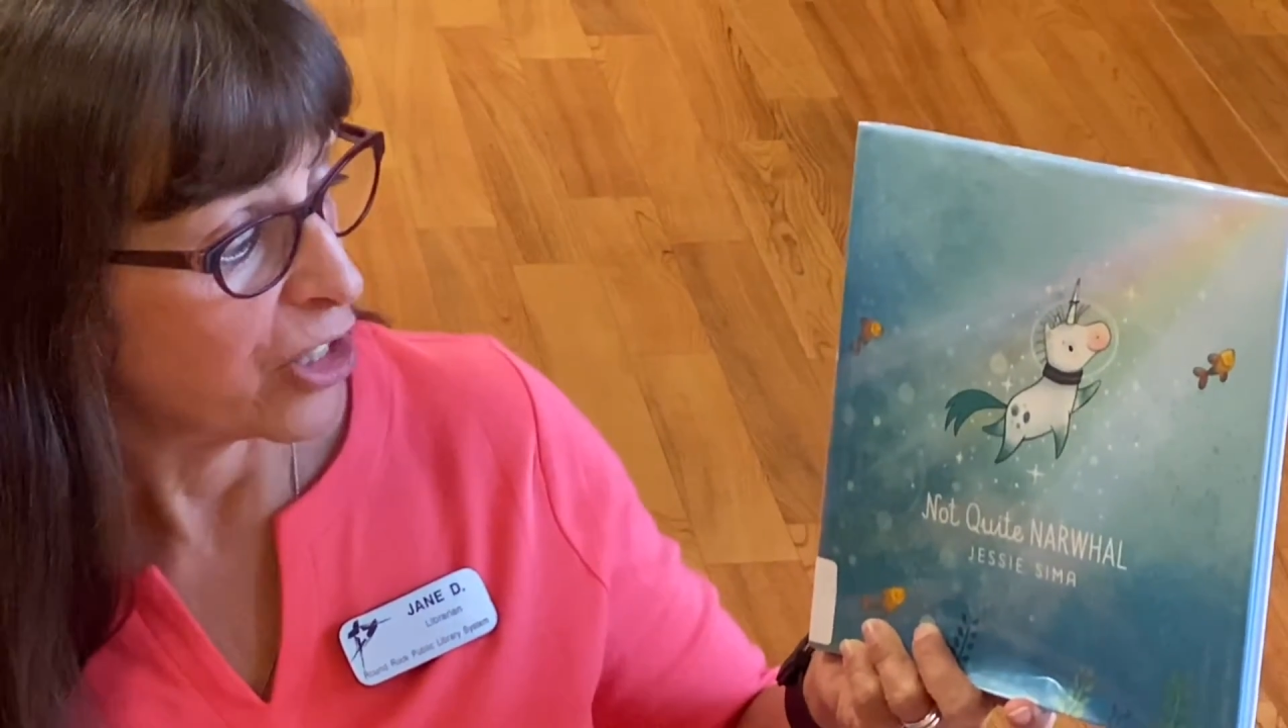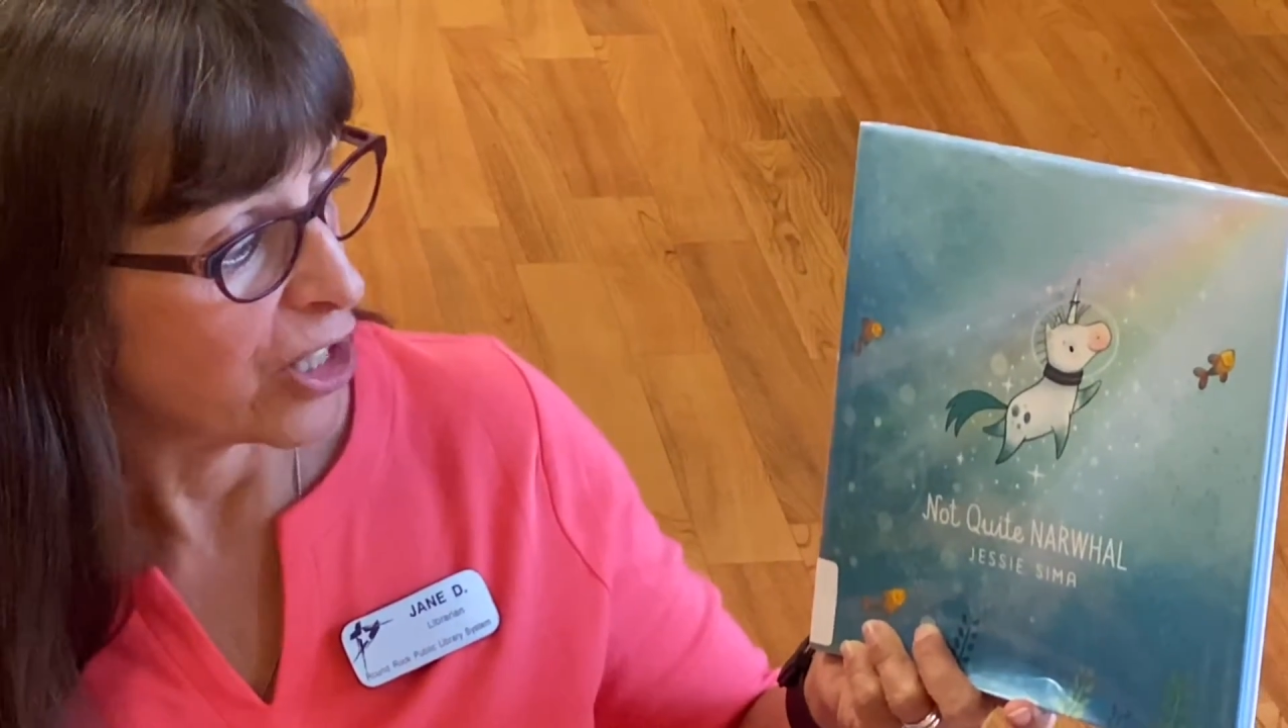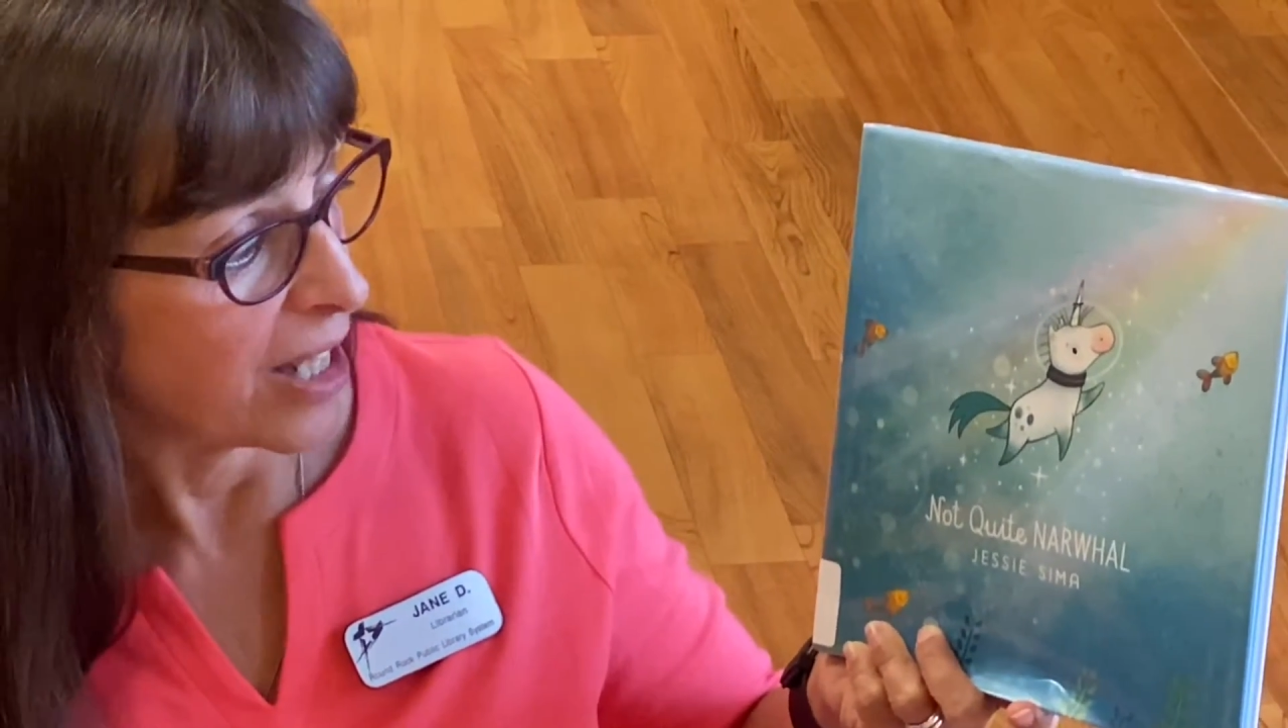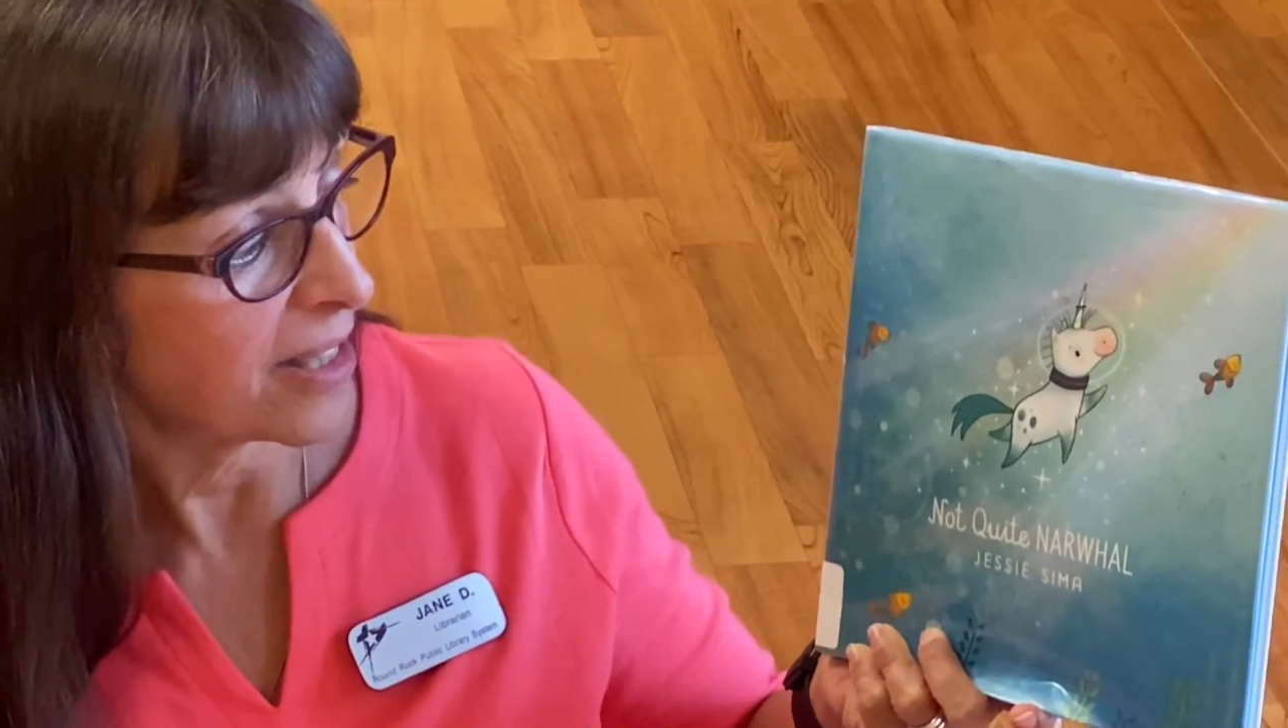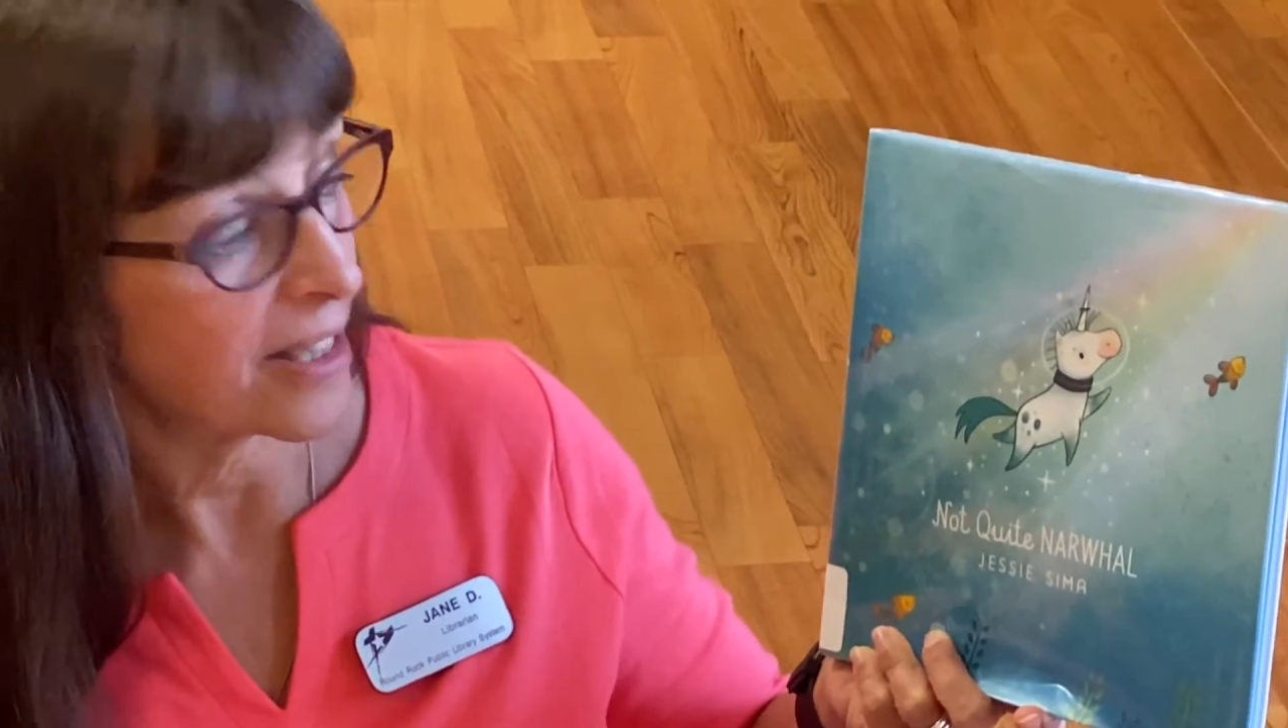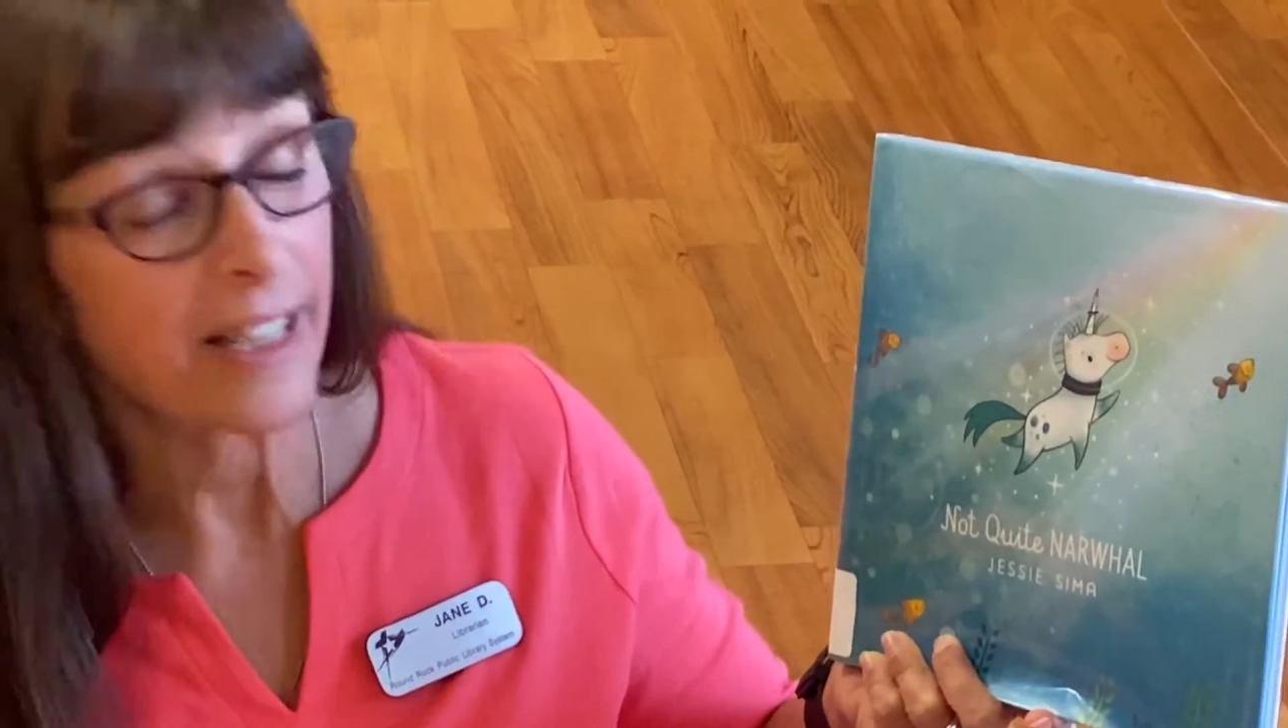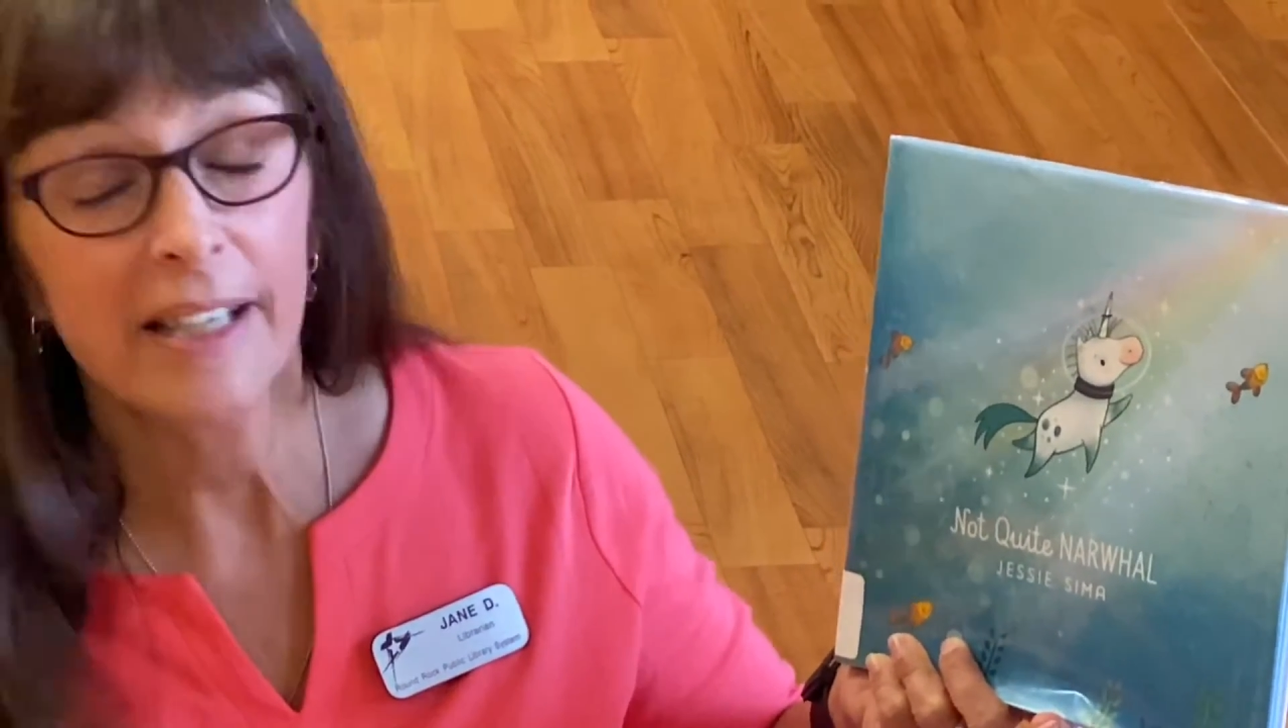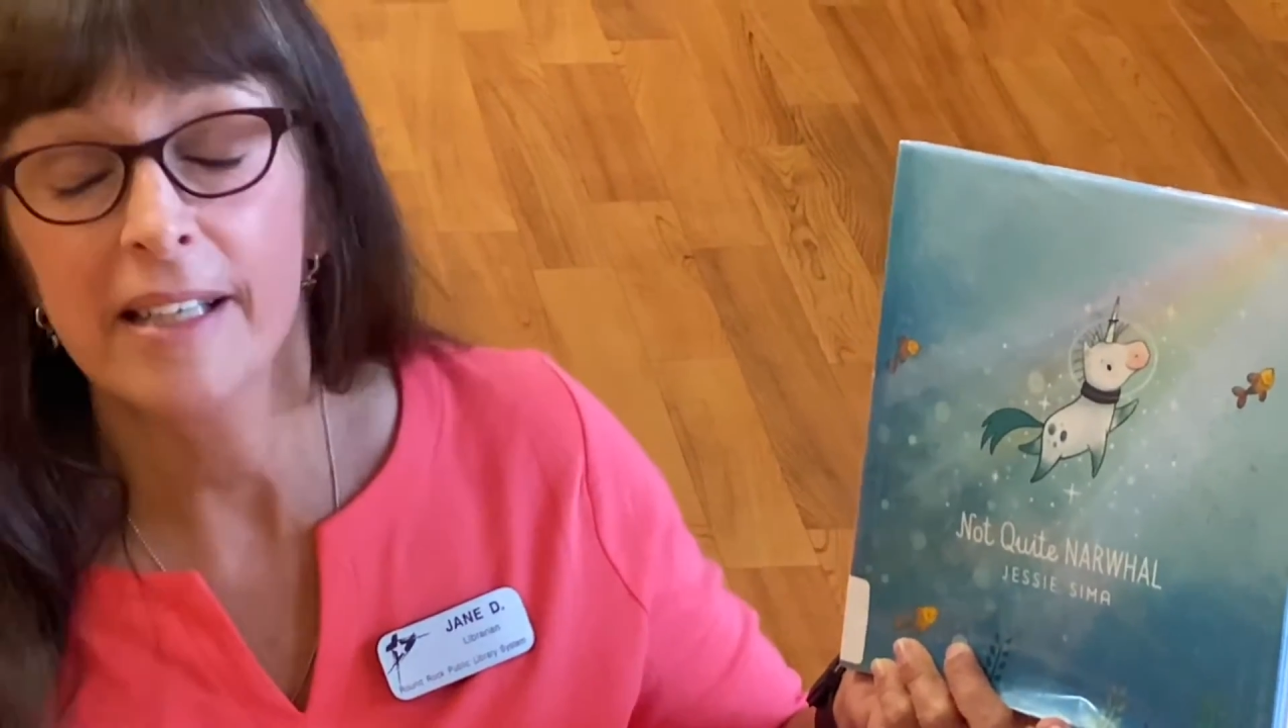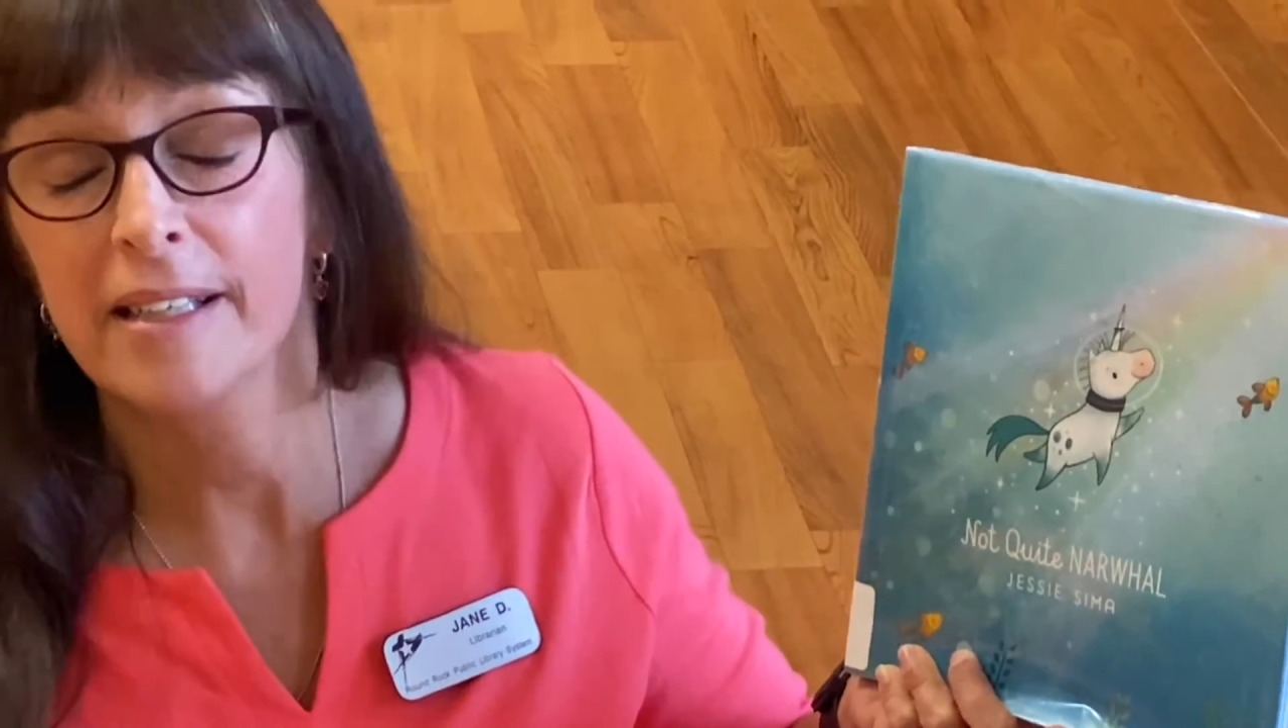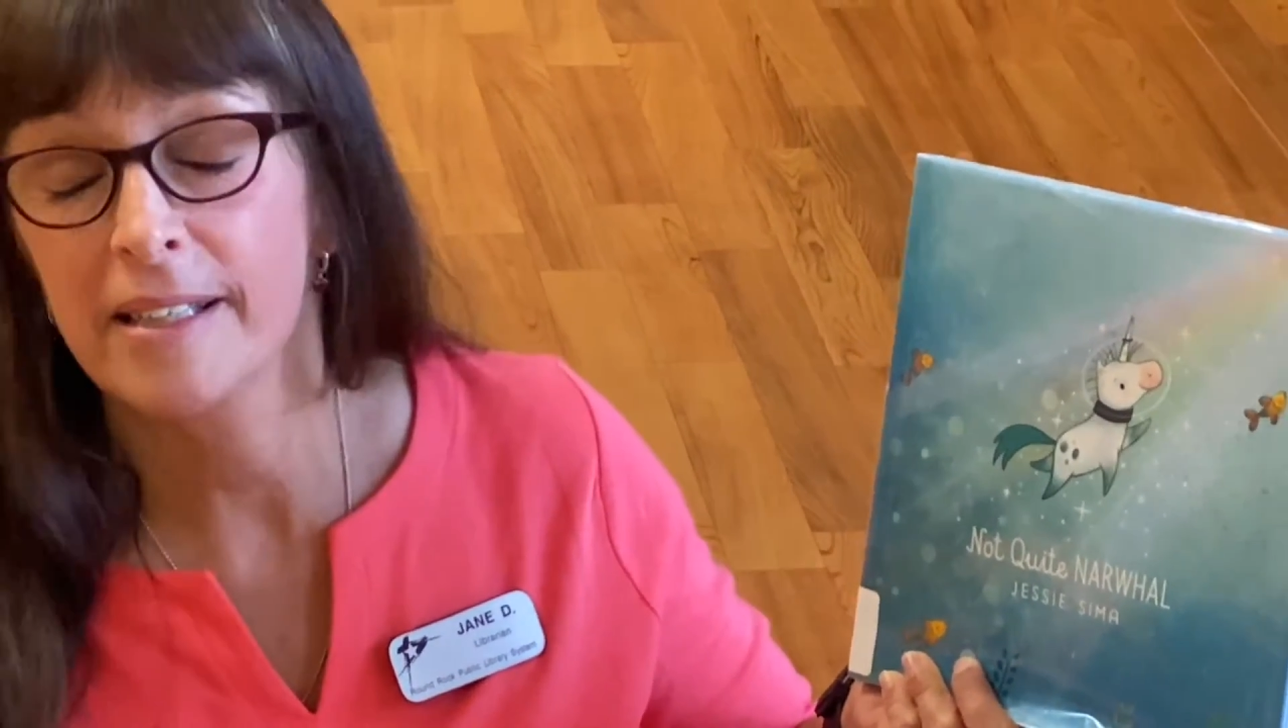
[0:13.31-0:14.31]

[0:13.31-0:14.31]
Jessie